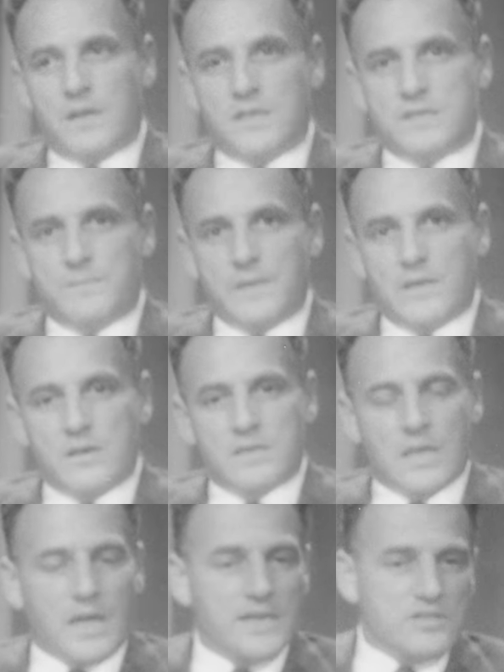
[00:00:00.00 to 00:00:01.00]
less
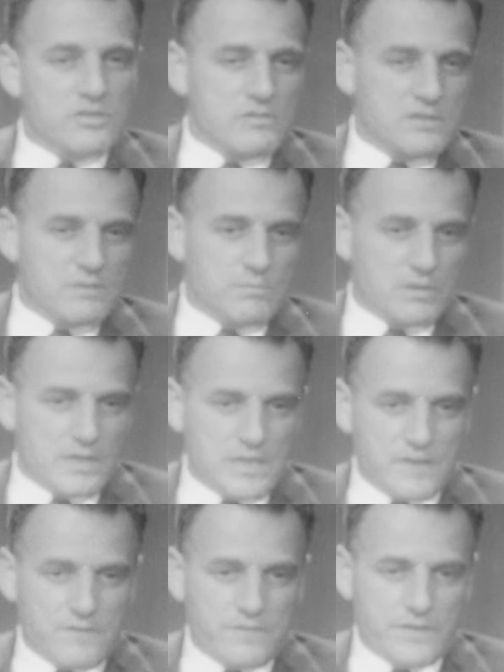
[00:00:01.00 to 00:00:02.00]
because I choose to
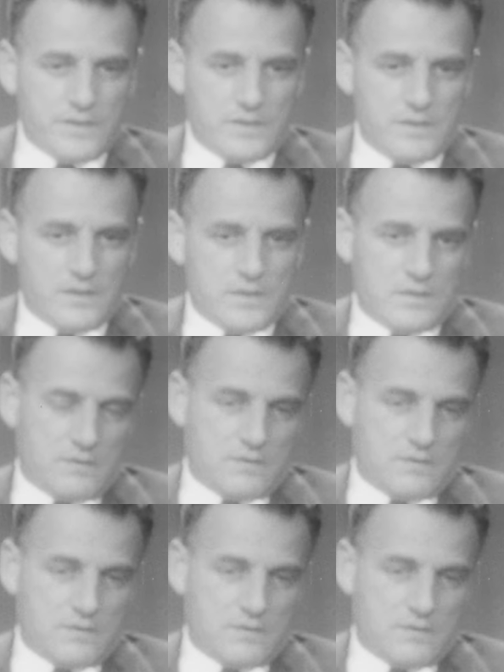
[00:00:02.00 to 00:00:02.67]
believe that the